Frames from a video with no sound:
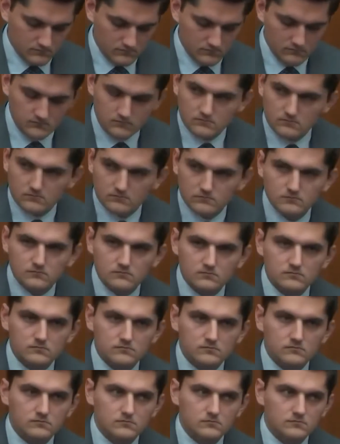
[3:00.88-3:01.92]

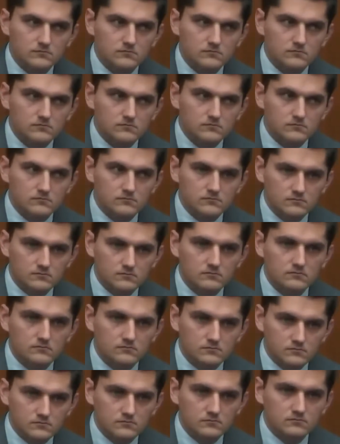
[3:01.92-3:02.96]

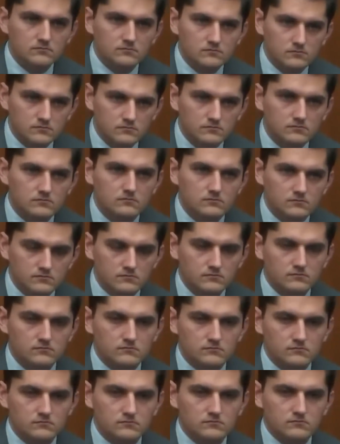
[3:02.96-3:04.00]

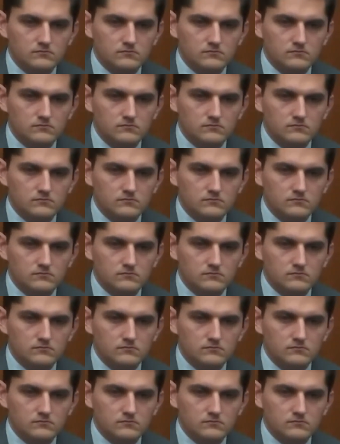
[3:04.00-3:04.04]
The person shown says nothing.